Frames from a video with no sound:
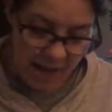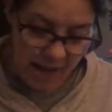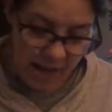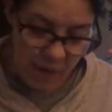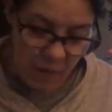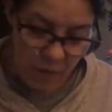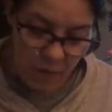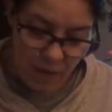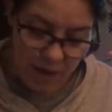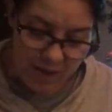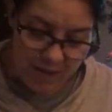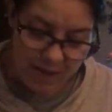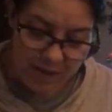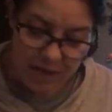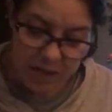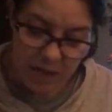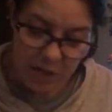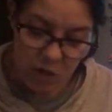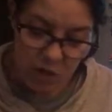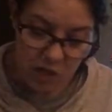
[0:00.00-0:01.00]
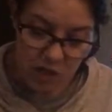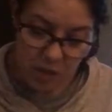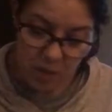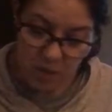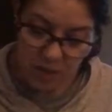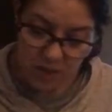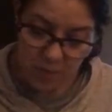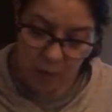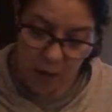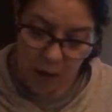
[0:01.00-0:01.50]
It wasn't until she
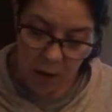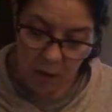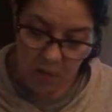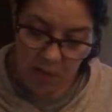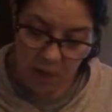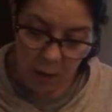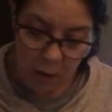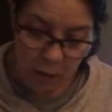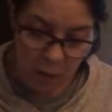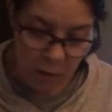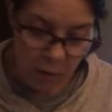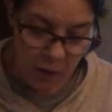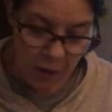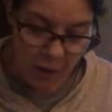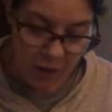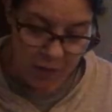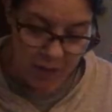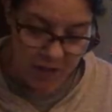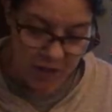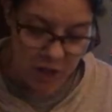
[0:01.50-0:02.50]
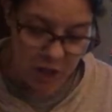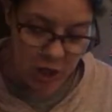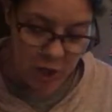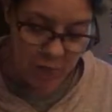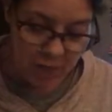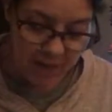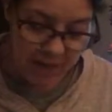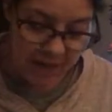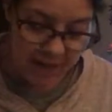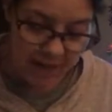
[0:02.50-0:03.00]
was well down the road that she
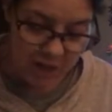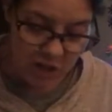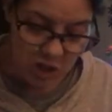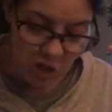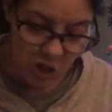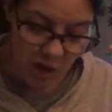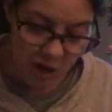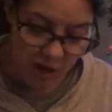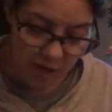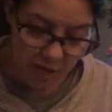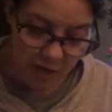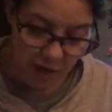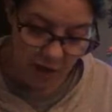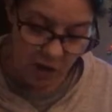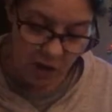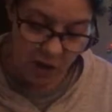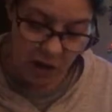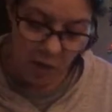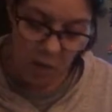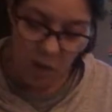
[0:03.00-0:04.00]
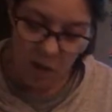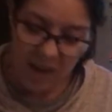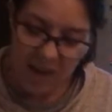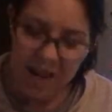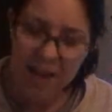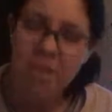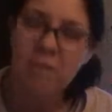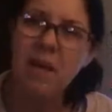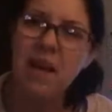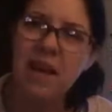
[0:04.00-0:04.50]
began to try to figure out what he
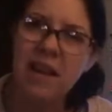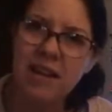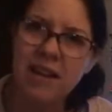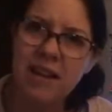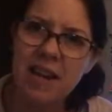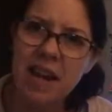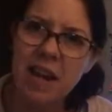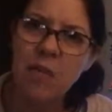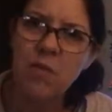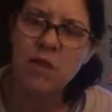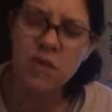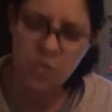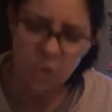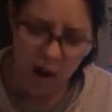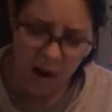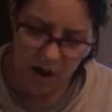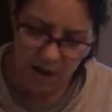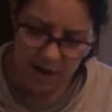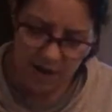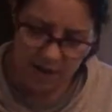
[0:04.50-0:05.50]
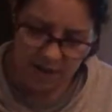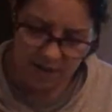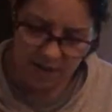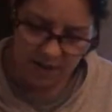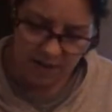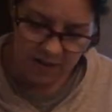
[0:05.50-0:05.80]
had meant, and he was right.